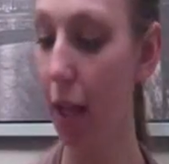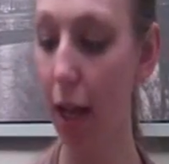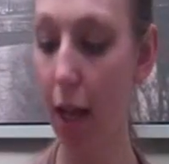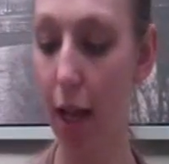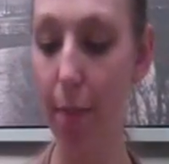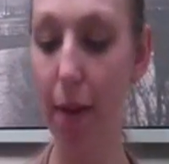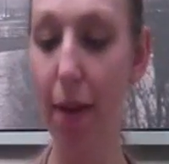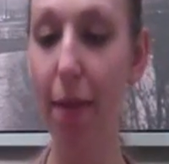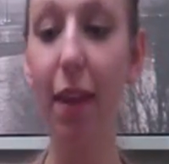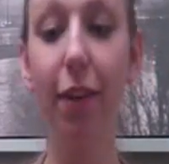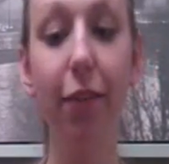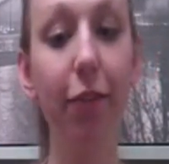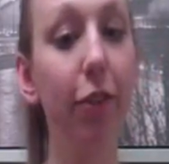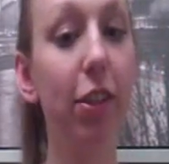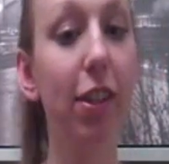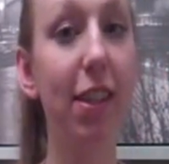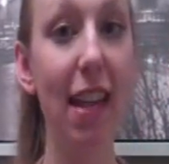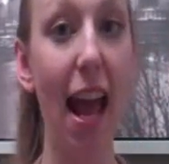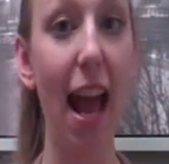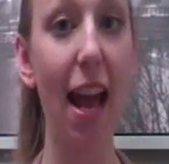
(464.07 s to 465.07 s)
And then for
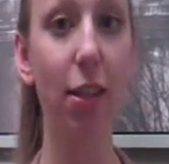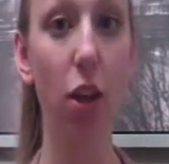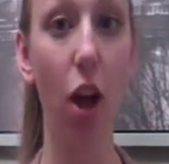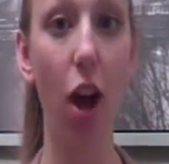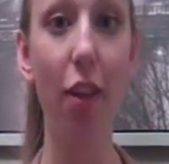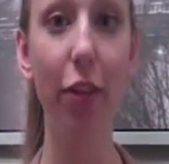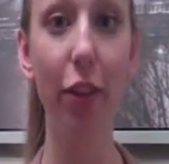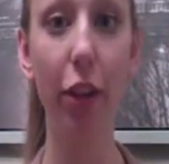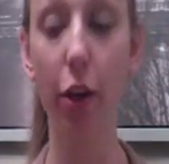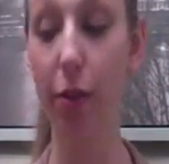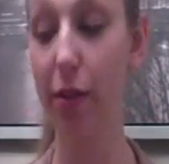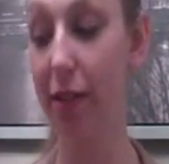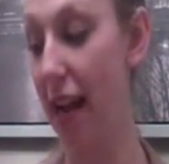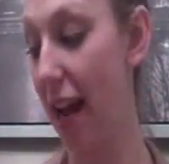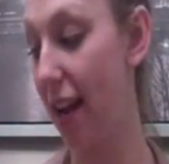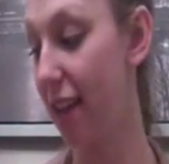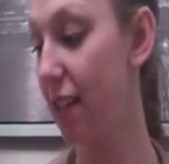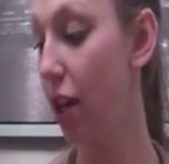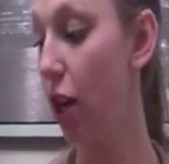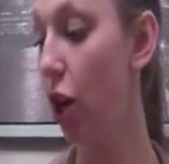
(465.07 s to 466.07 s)
snacks, on-the-go
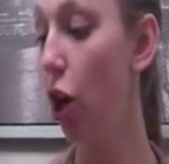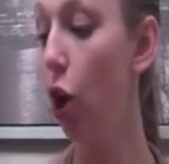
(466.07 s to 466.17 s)
snacks.